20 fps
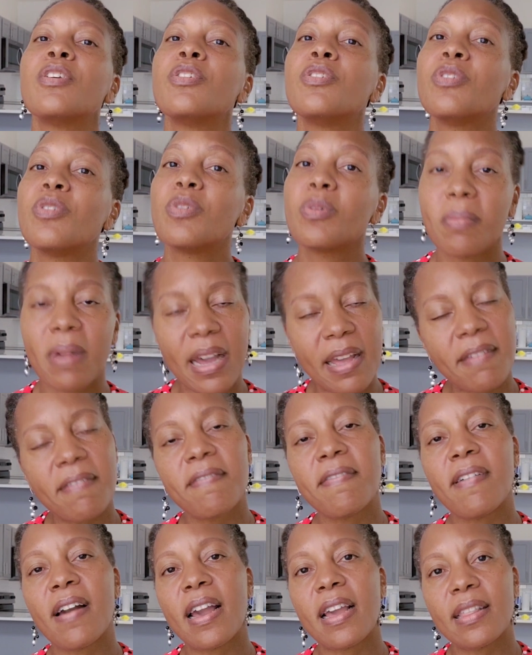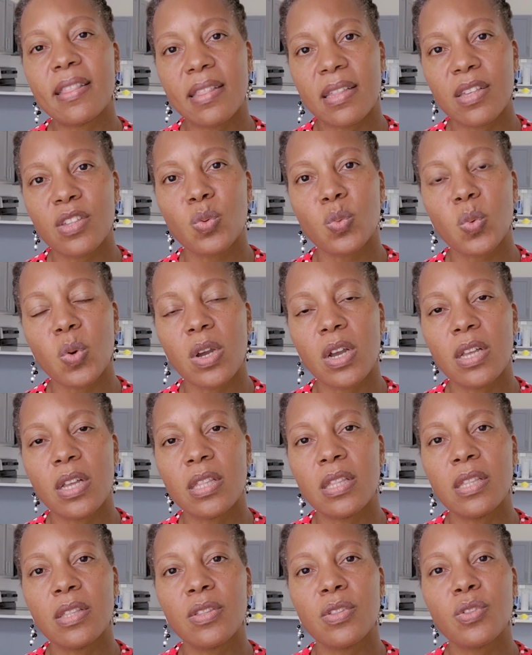You might find this
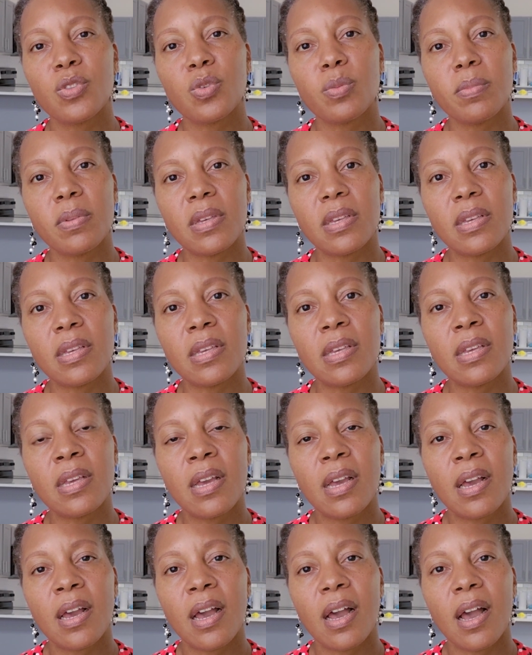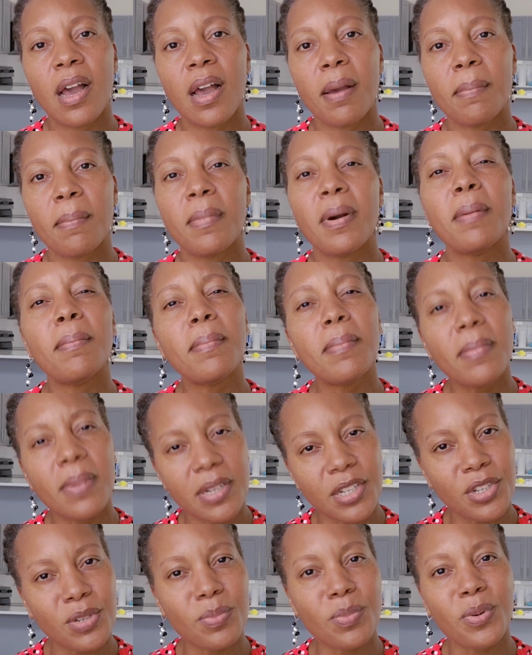one to be
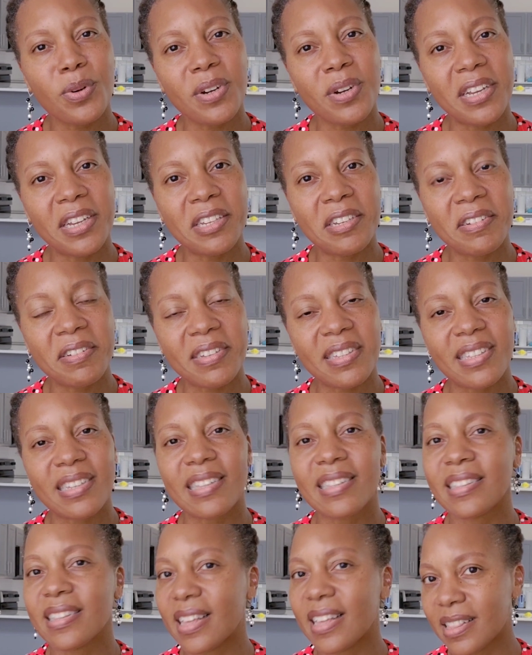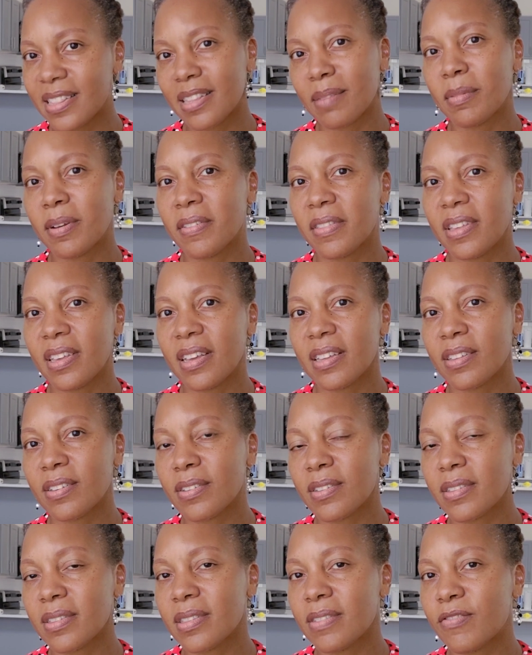much more interesting than some of the
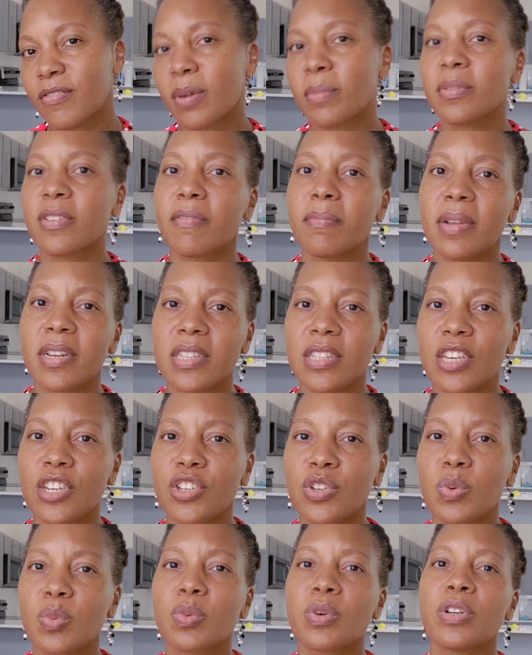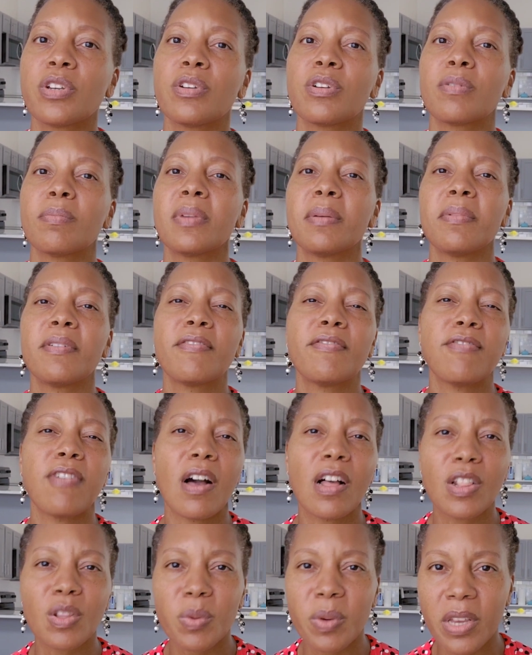other forms of meditation where you're maybe
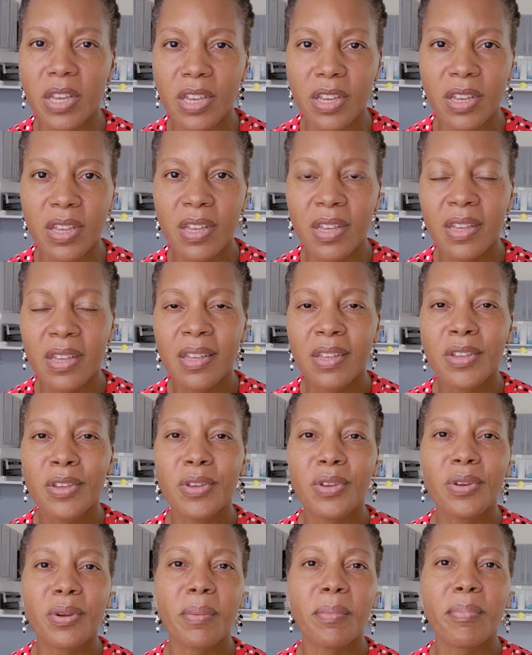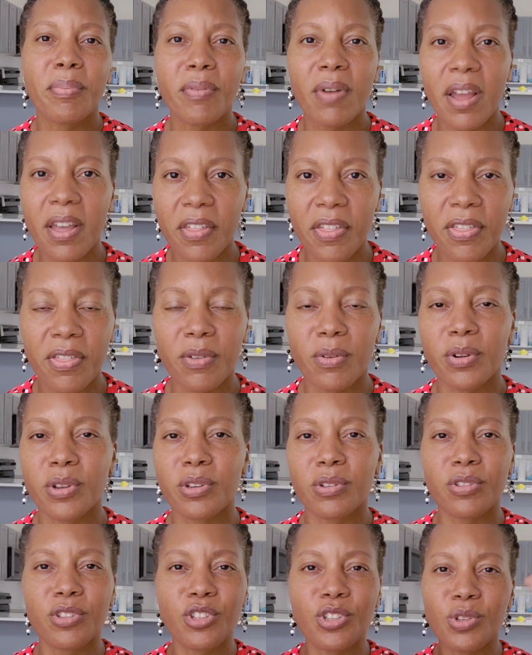following your breath or
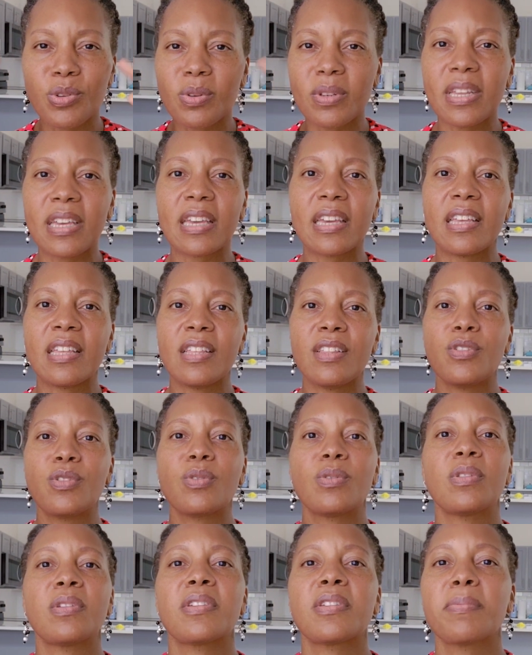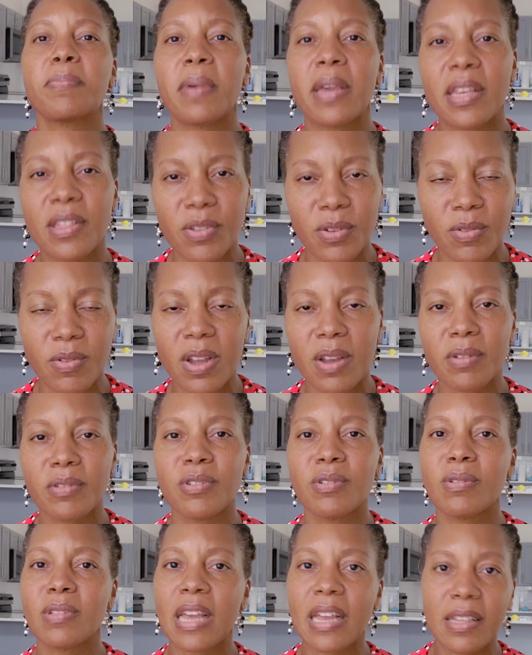you're tuning into the space around
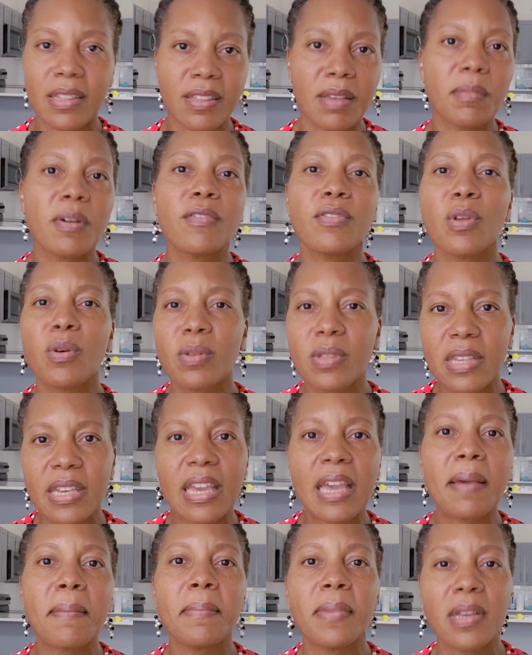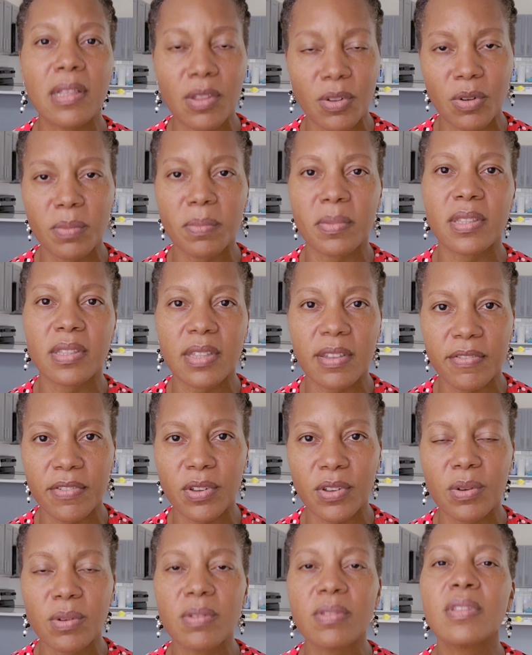you. Like some of those can be a little bit
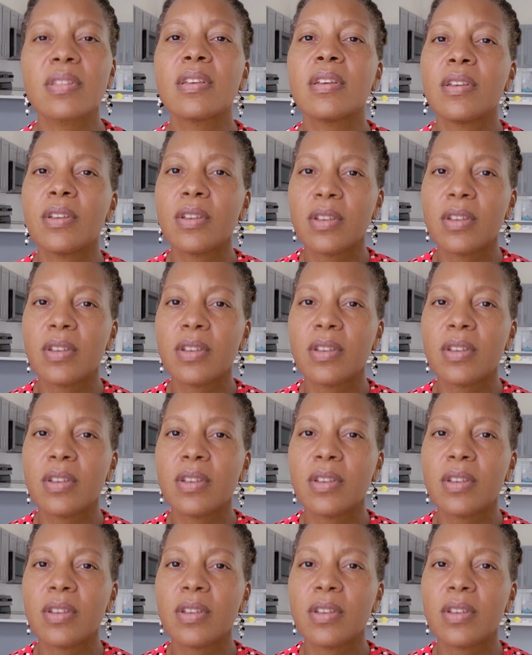difficult.